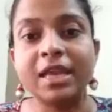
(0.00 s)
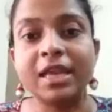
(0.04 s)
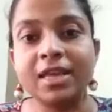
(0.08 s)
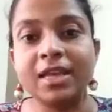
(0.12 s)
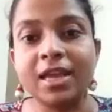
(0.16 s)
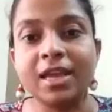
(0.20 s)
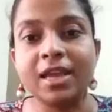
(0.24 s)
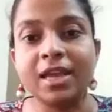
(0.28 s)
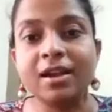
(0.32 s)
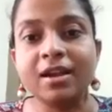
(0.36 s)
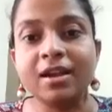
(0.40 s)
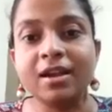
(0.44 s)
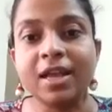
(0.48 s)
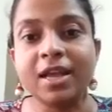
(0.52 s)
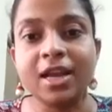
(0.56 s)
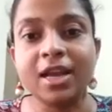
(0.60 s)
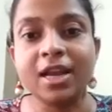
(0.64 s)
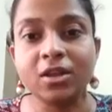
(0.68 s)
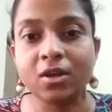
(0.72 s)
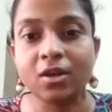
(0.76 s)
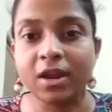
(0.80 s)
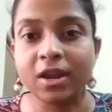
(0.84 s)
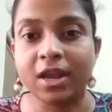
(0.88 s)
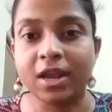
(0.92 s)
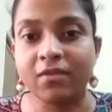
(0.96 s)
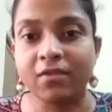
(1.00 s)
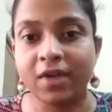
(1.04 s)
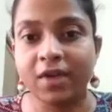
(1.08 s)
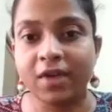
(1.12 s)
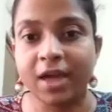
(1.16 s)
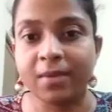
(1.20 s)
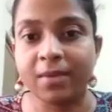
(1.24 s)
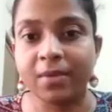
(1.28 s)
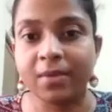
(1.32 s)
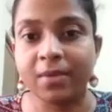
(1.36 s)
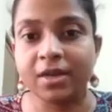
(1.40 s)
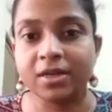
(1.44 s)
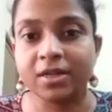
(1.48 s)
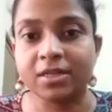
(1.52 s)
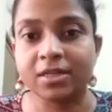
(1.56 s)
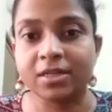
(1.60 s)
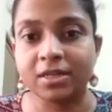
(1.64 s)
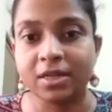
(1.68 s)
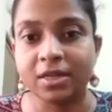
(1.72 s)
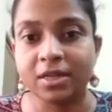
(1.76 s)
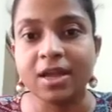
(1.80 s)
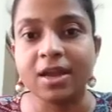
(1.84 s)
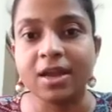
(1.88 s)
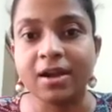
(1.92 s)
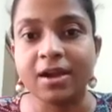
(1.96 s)
keenly in your environment,
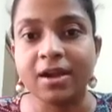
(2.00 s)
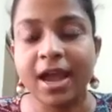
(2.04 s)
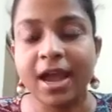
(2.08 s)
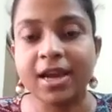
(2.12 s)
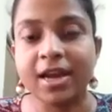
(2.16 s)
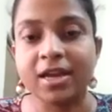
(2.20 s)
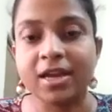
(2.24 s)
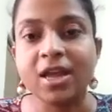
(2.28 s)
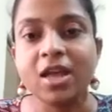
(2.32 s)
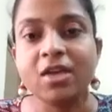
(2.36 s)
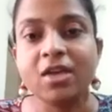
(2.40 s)
right?